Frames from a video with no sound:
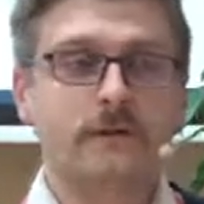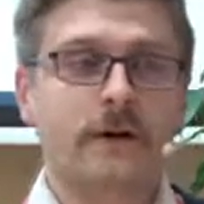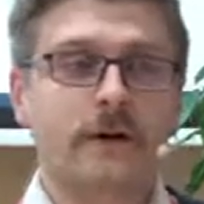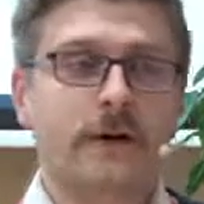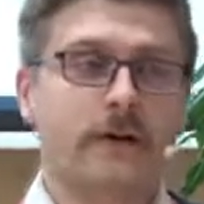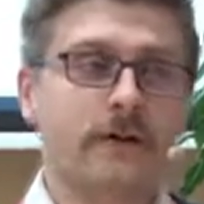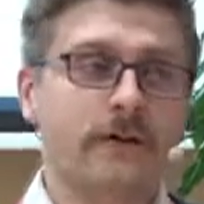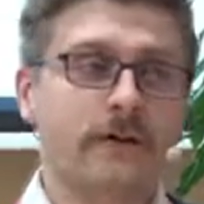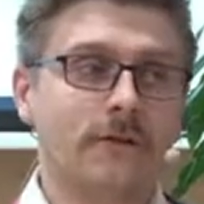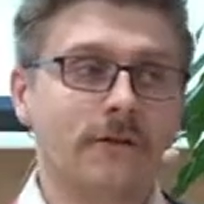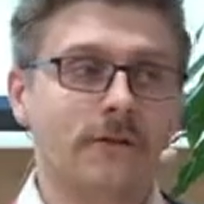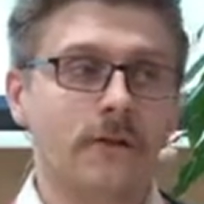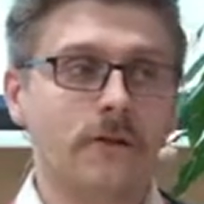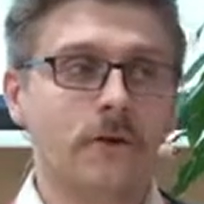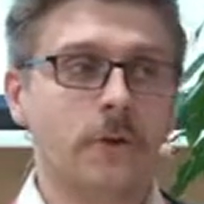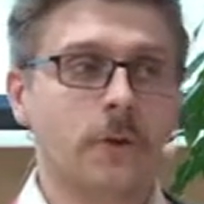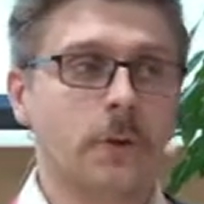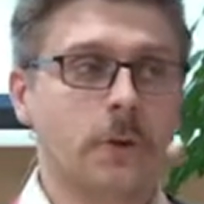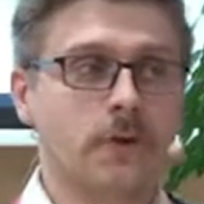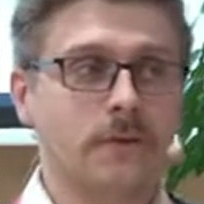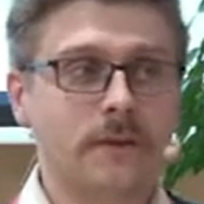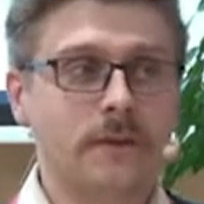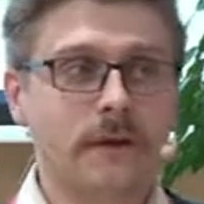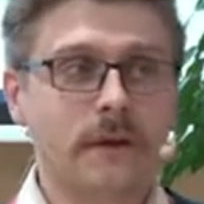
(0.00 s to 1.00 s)
like on
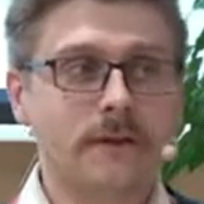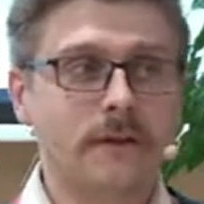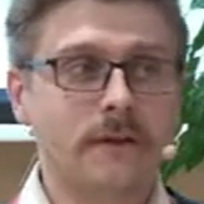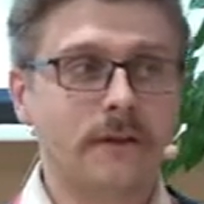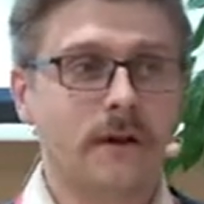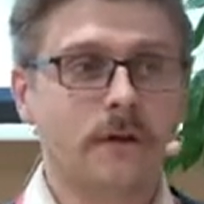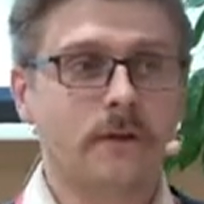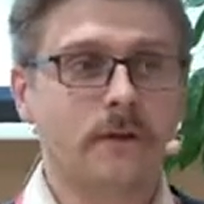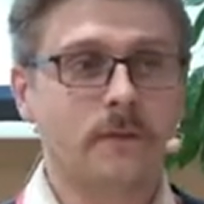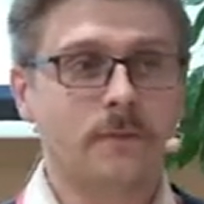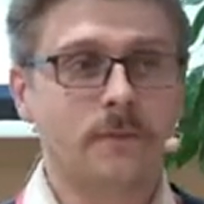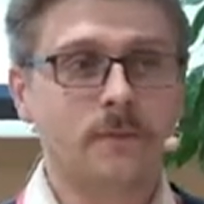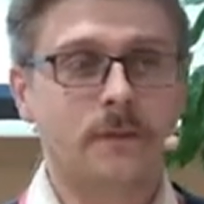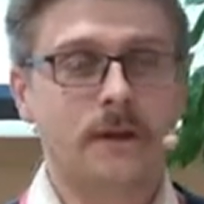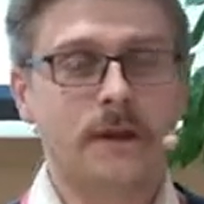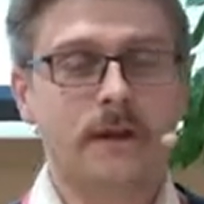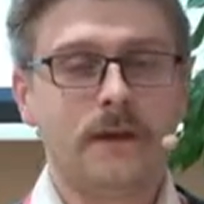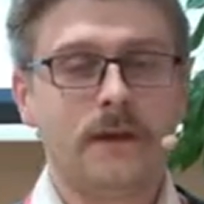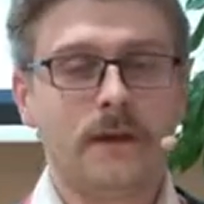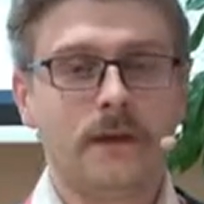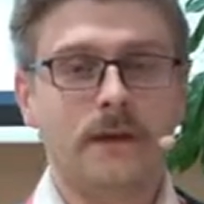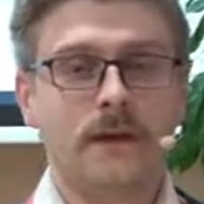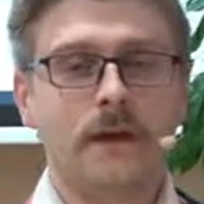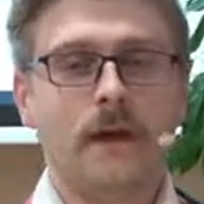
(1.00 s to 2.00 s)
social media,
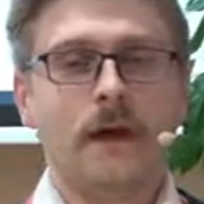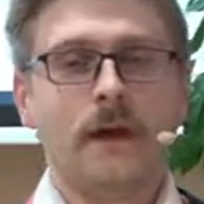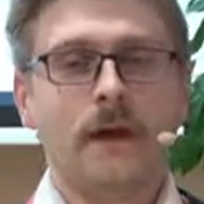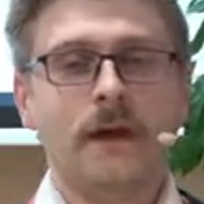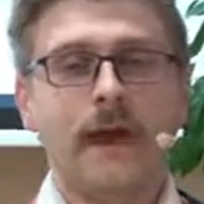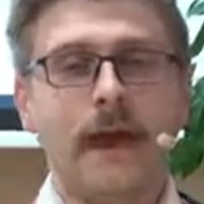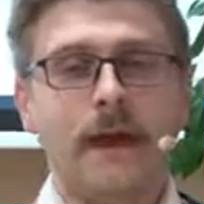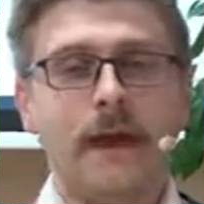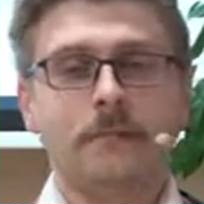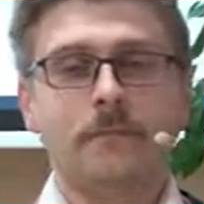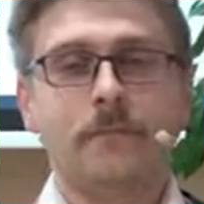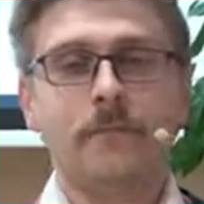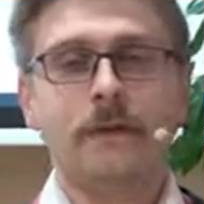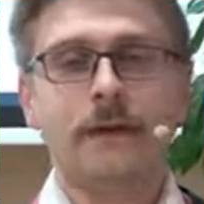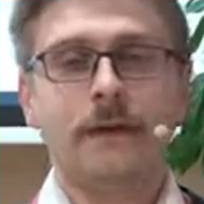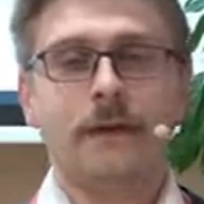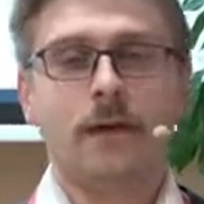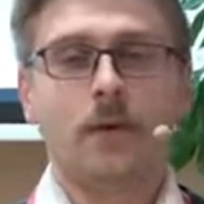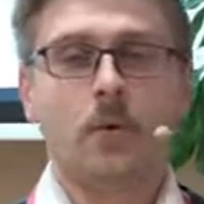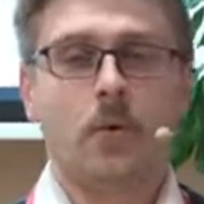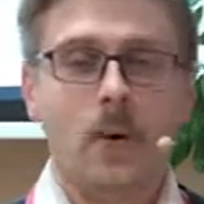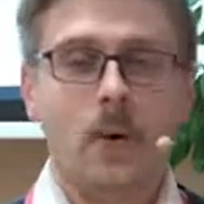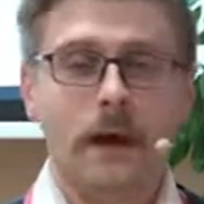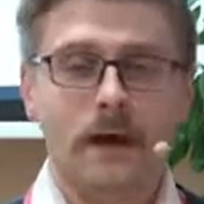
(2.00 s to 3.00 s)
can be
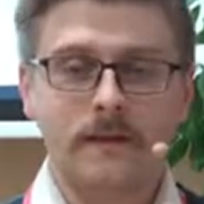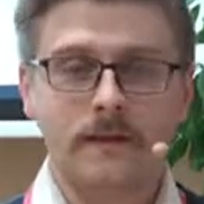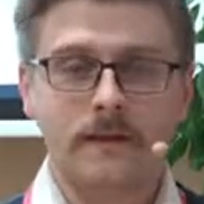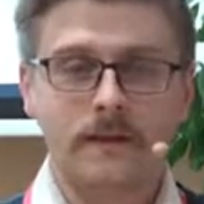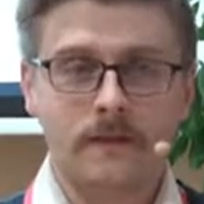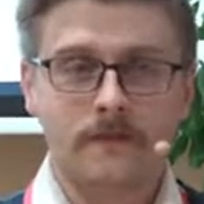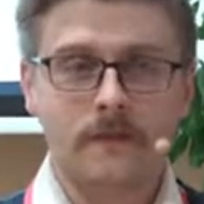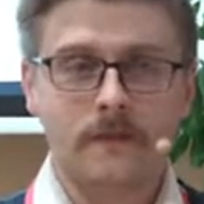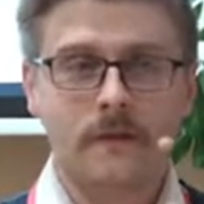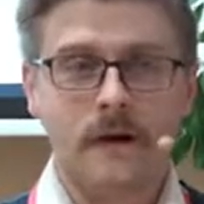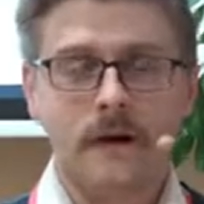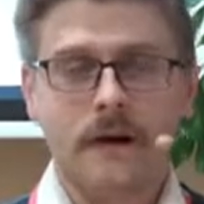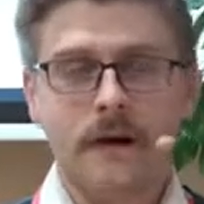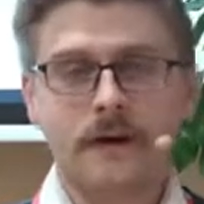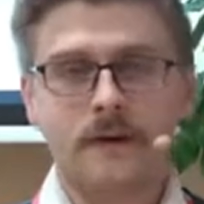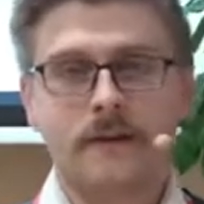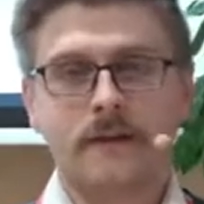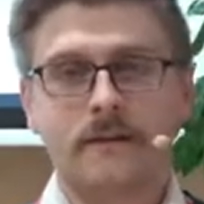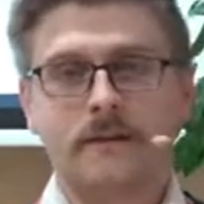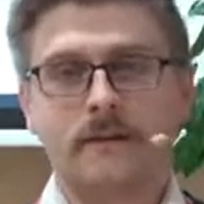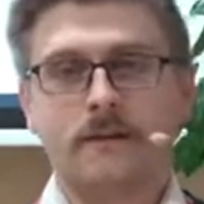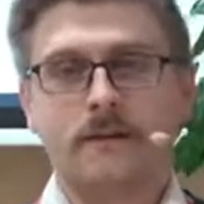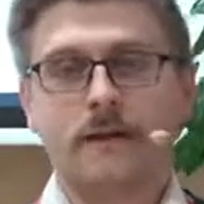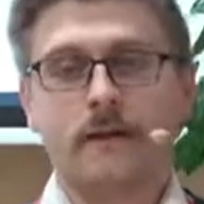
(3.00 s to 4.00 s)
quantified
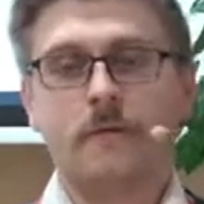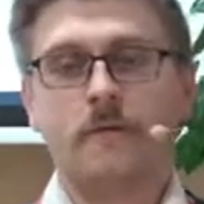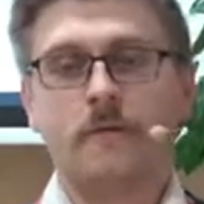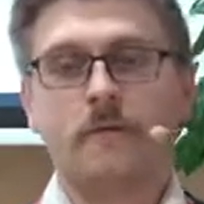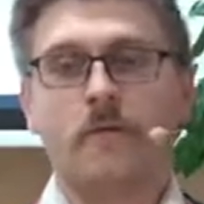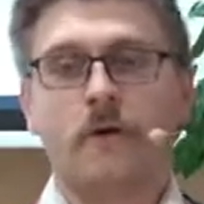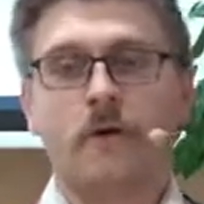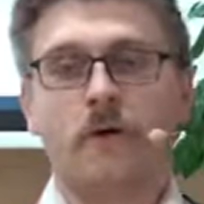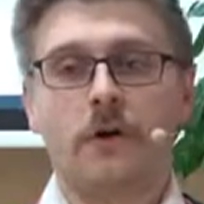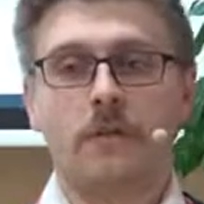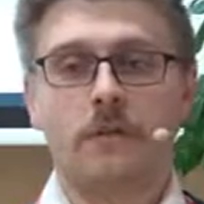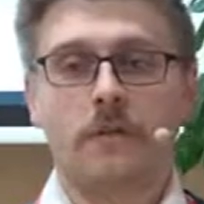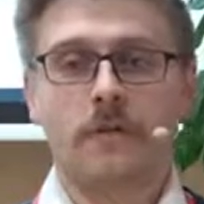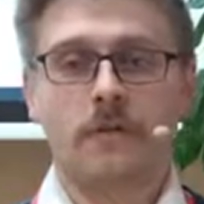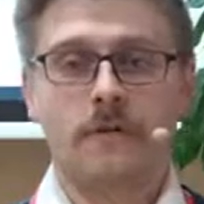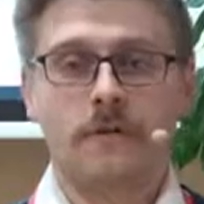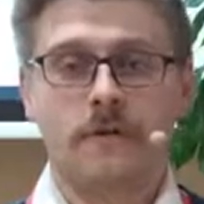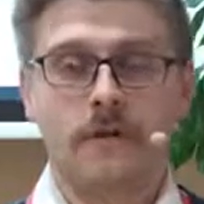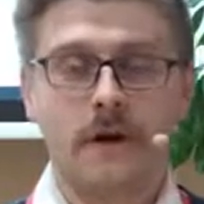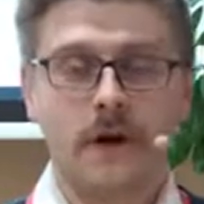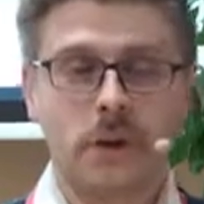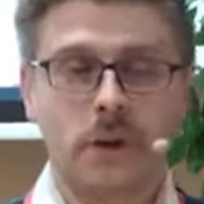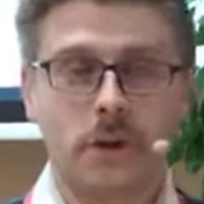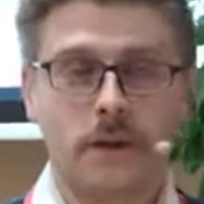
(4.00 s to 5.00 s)
in some form or
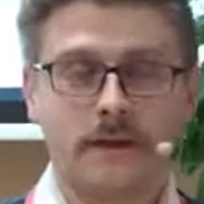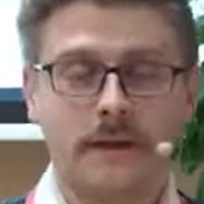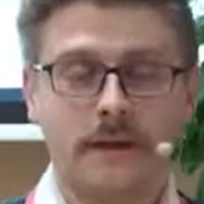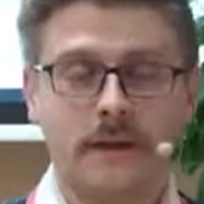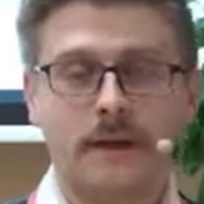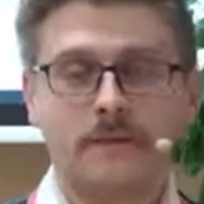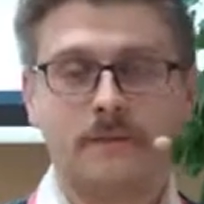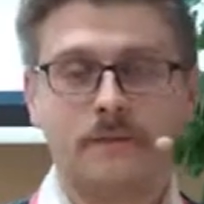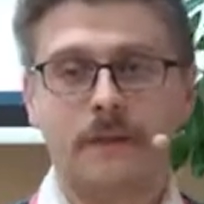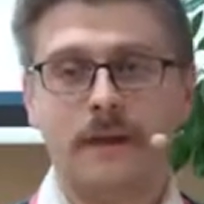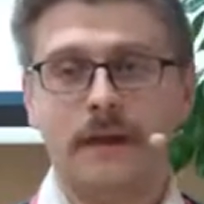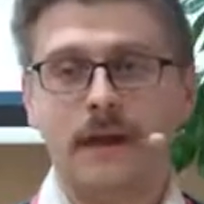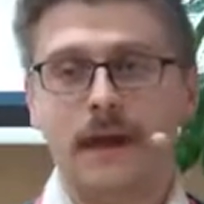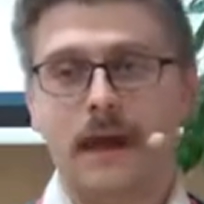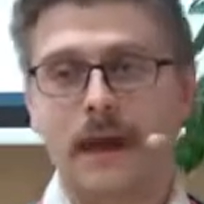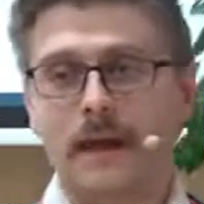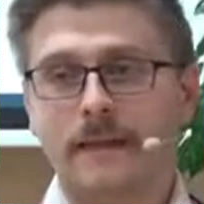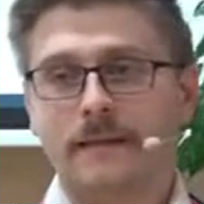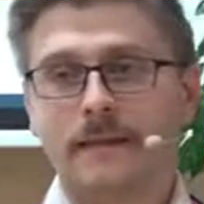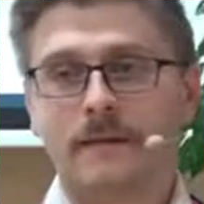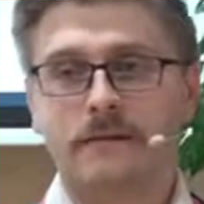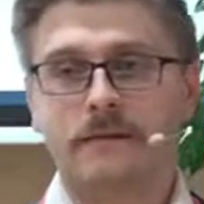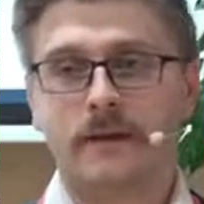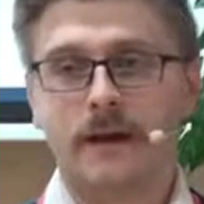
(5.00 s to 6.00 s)
fashion, can be
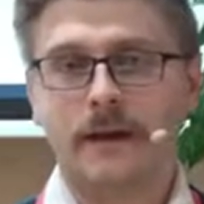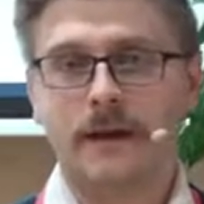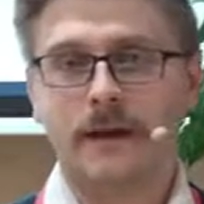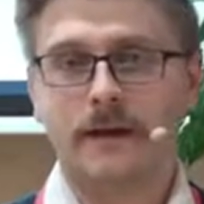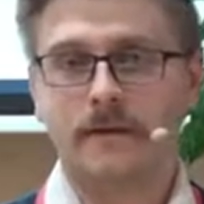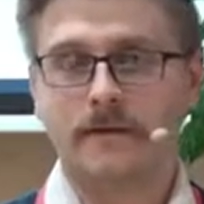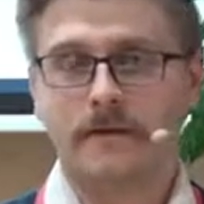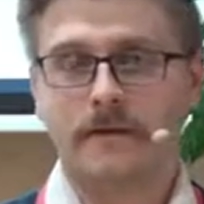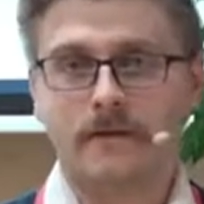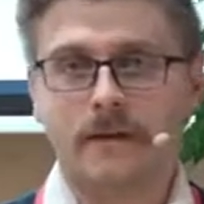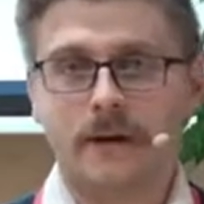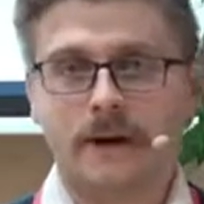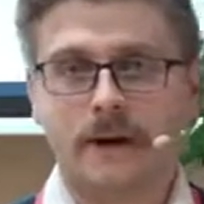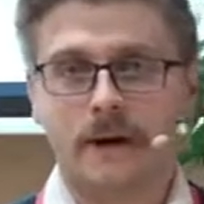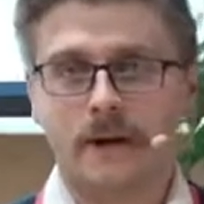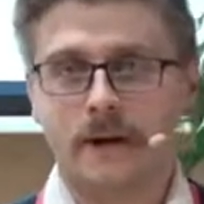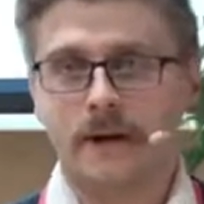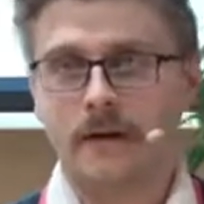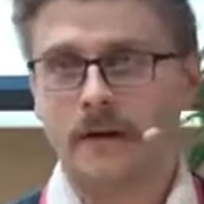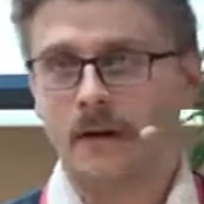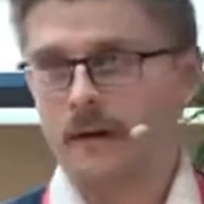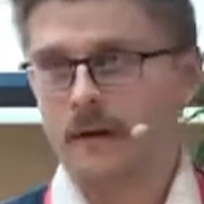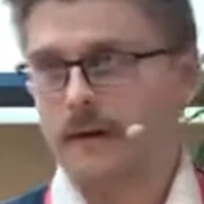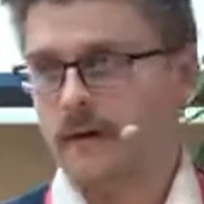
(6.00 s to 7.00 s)
analyzed.
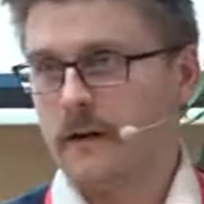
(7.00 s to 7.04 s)
Like